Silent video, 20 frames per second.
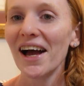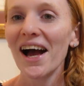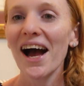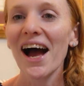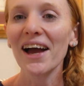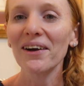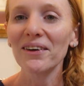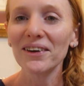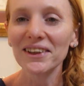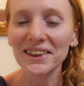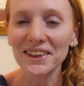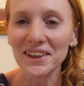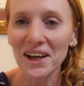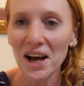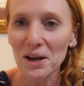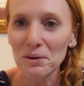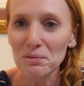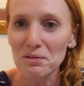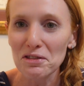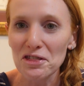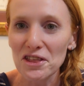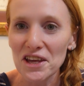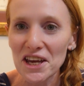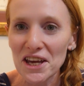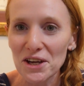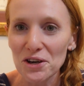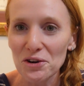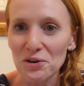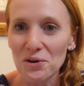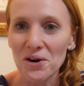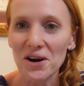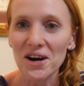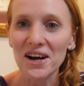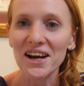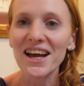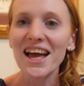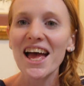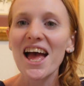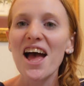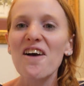I want to call him Theodore.
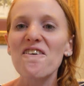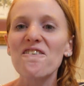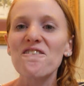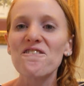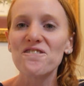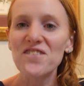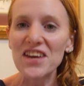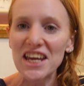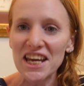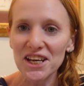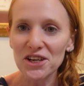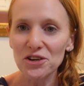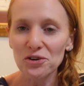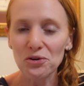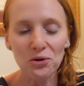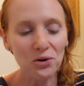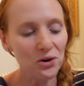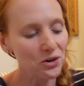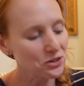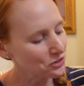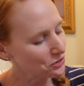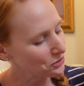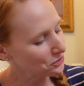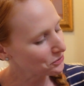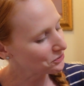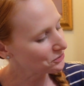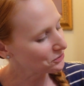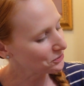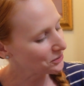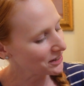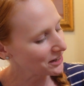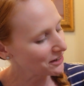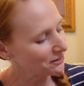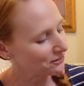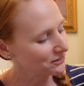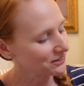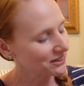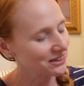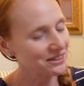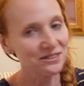Fyodor
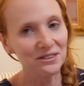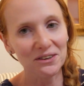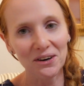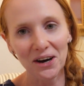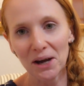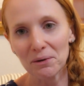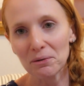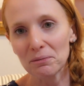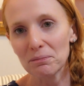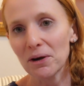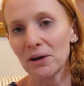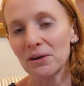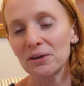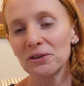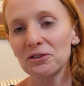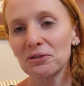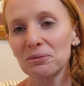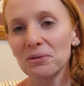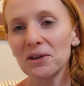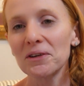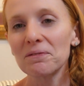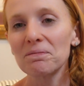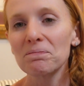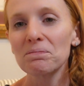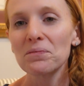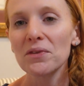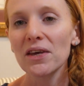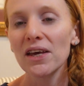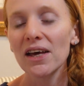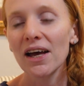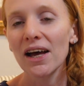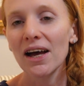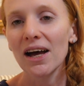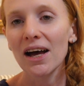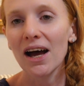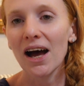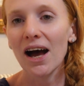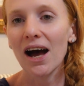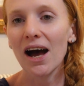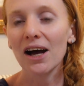Dostoevsky's Crime and Punishment.
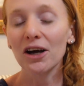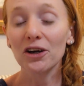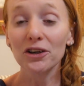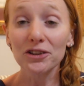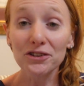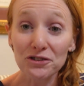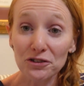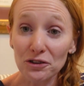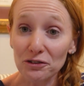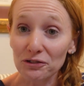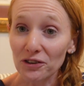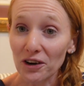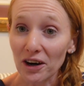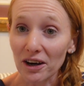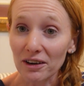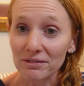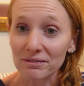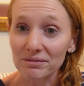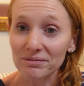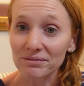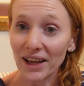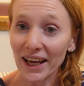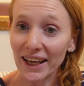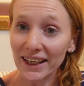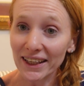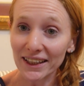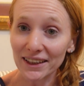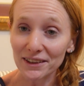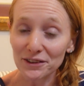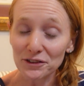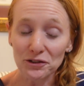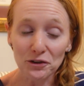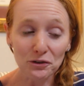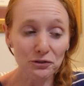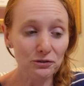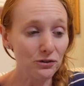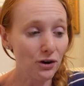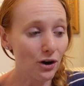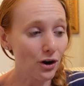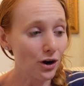Good so far. Liking it so
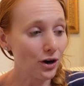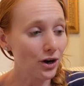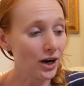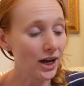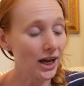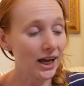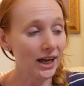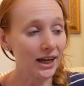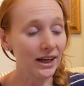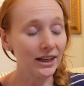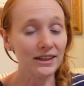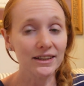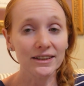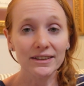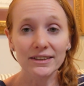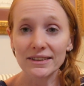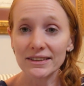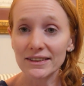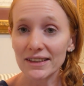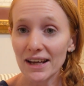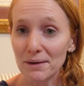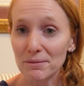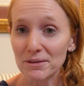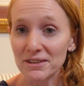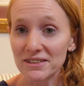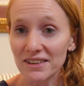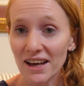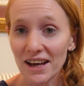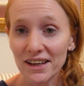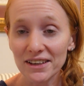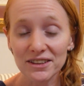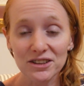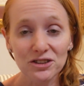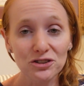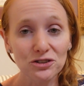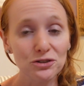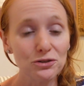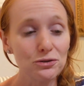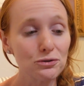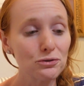far, and am excited
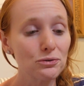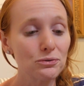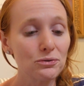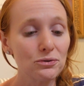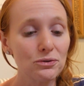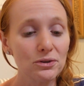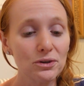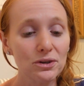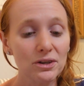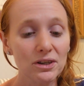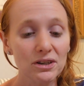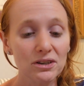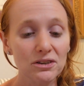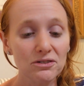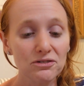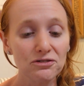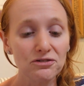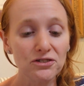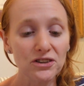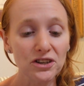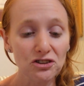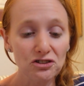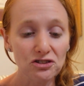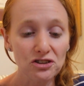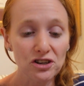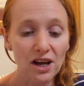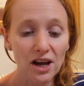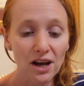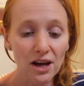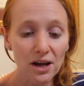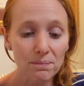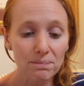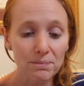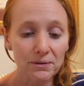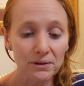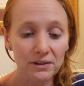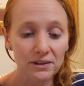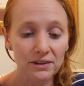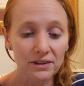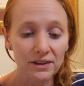to finish it up
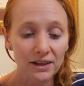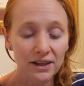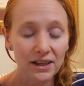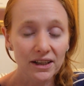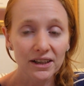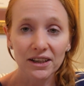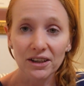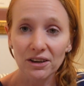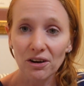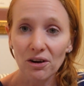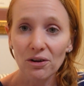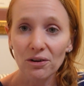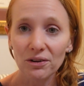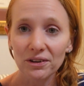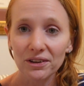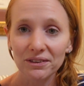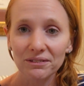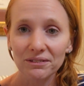and get all.